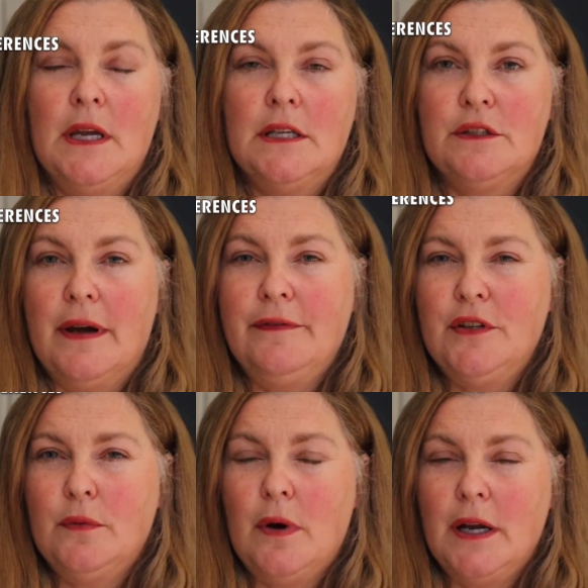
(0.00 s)
So
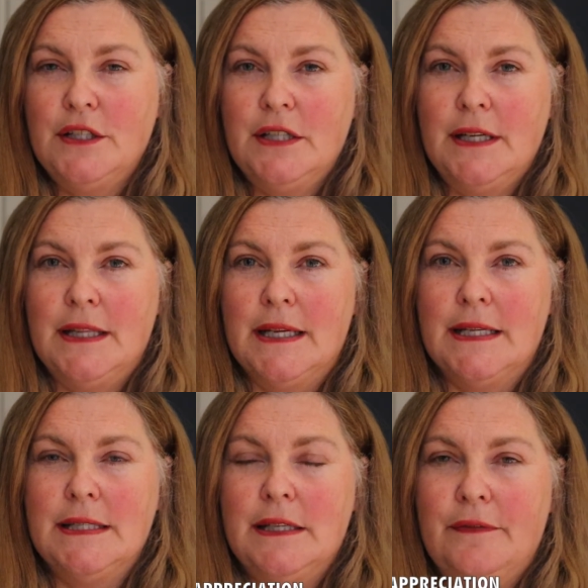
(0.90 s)
after watching
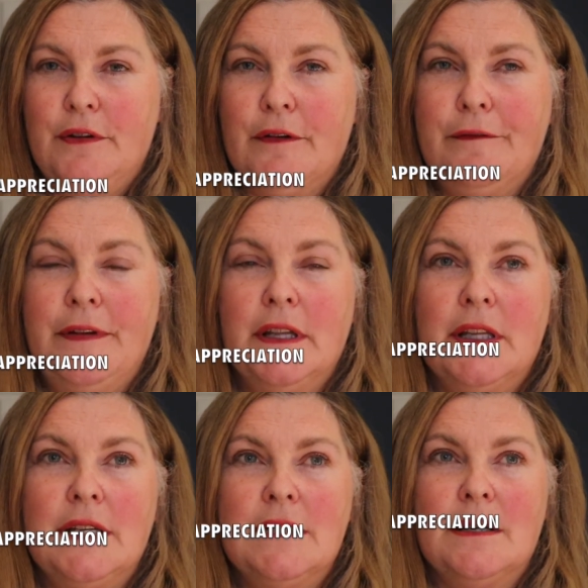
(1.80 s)
this, if you're
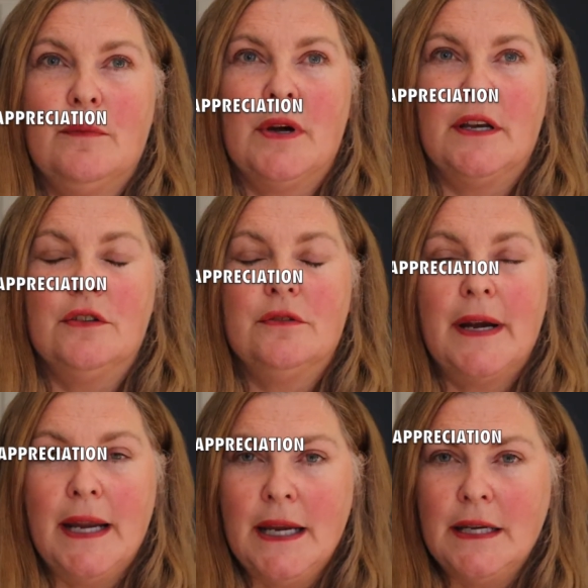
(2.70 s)
feeling somewhat
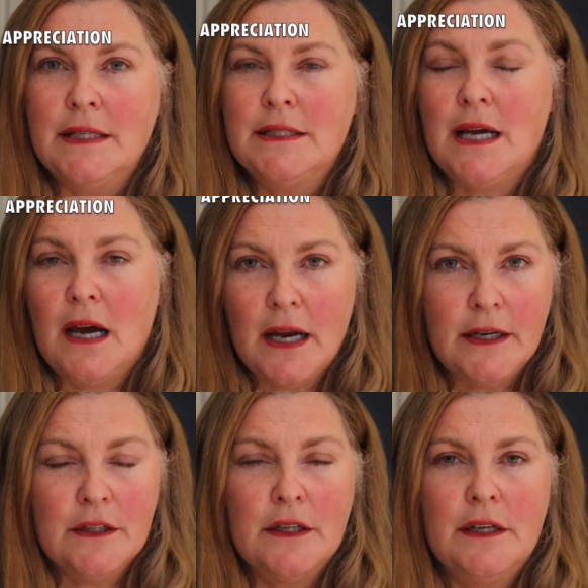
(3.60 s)
drained,
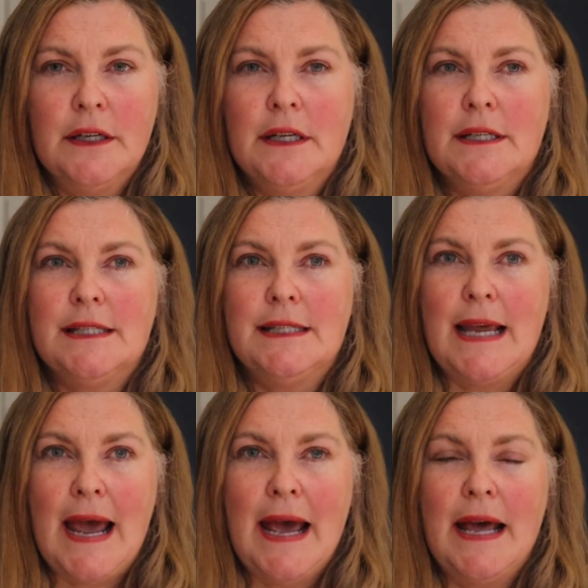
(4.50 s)
tired,
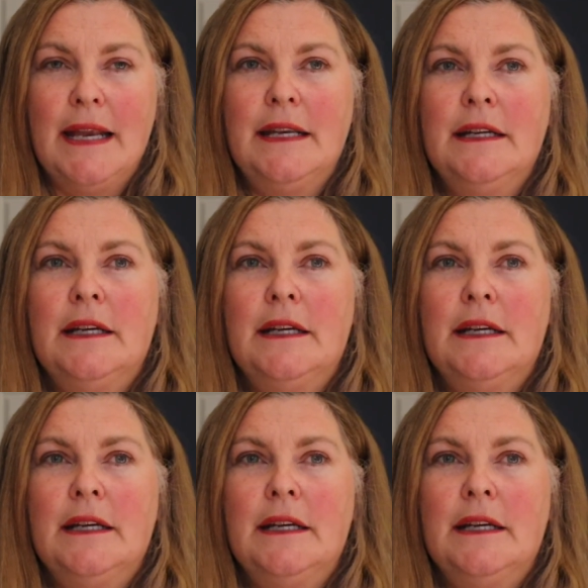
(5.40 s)
sad,